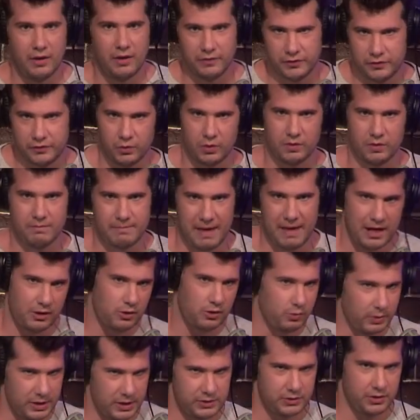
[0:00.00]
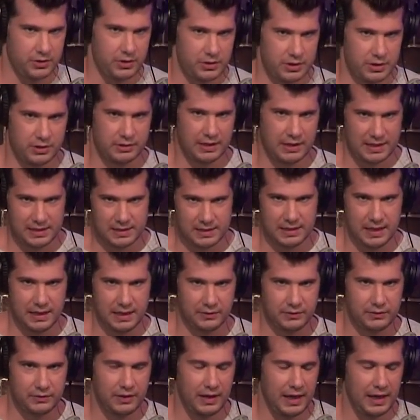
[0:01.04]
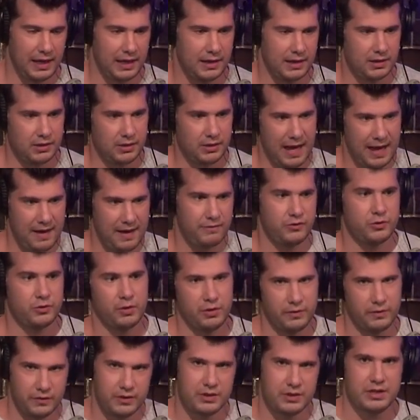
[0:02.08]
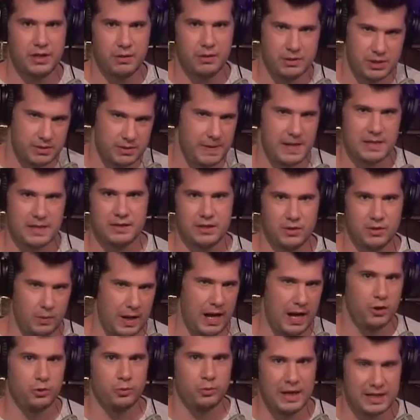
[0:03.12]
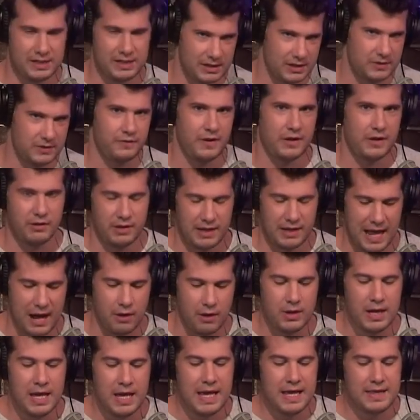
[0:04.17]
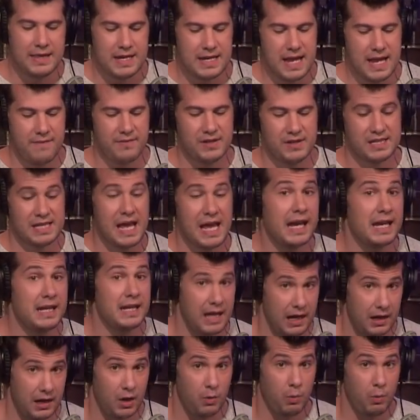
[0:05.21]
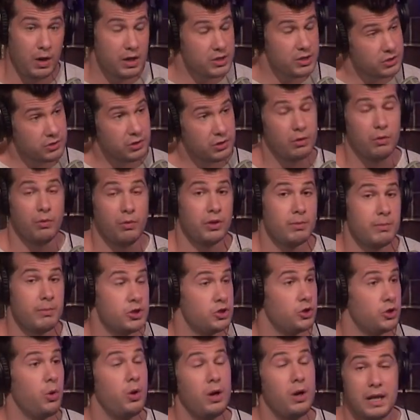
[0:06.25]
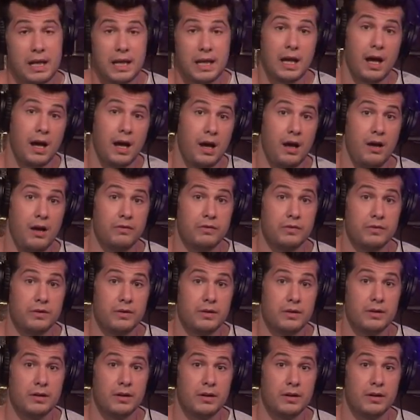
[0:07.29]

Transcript: of sort of medical research in the United States. And you have sort of the first era, which is basically the Wild West. Let's figure it out. Then you have the second era, where it's true. The majority of